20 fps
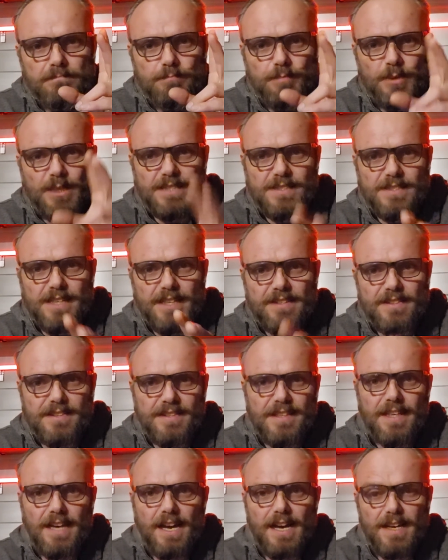Because I
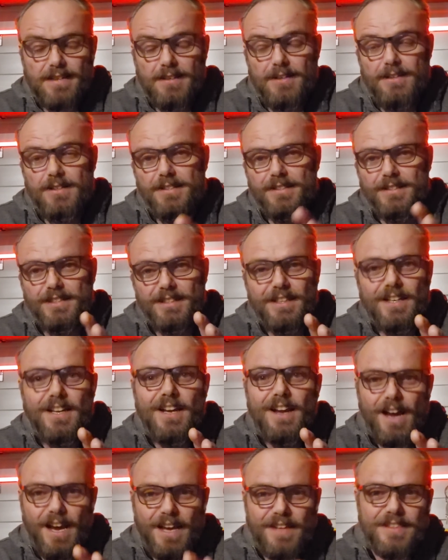
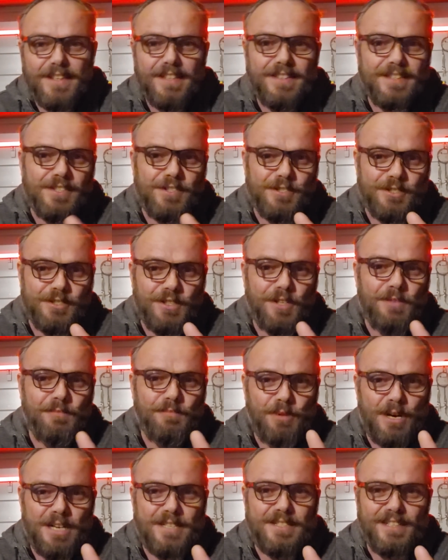think this is
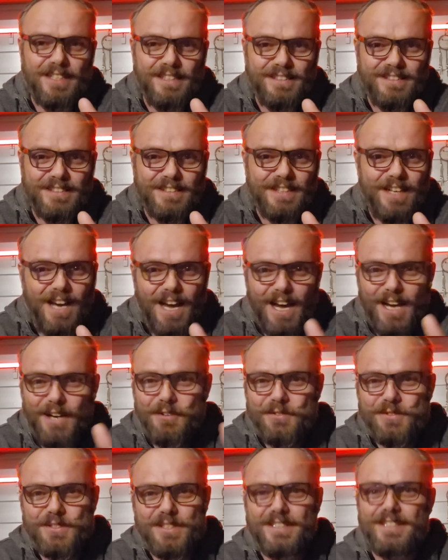unprecedented. I
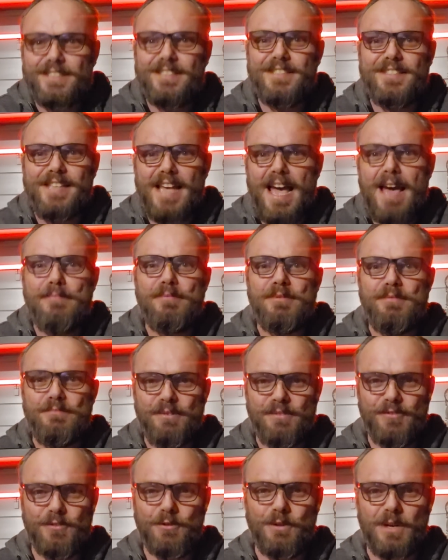don't think this has happened
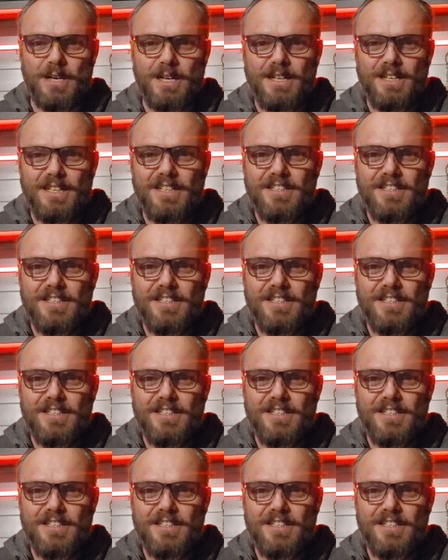before.